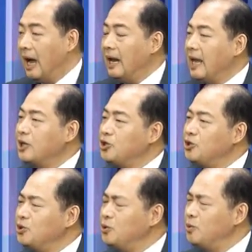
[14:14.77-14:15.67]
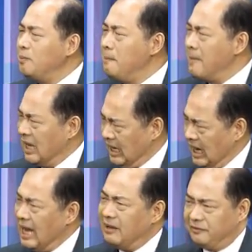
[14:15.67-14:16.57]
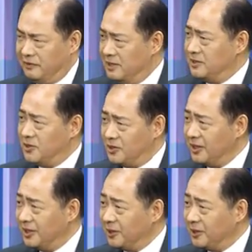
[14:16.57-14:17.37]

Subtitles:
I like you make a lot of friends